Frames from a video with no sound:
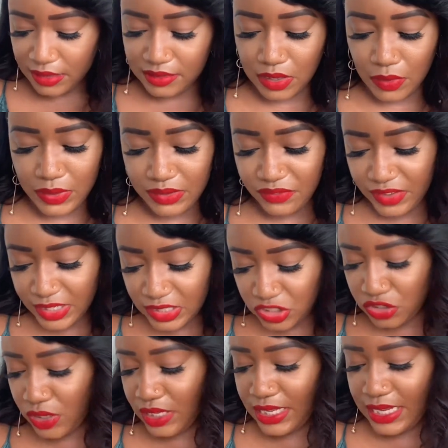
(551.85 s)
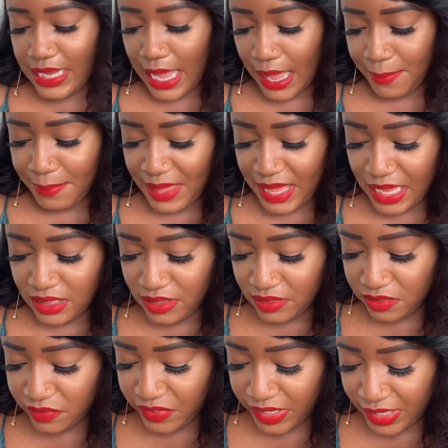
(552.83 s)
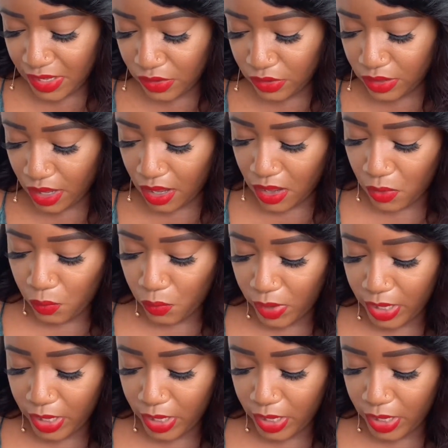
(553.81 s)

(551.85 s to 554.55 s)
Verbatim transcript: So eventually I made this video called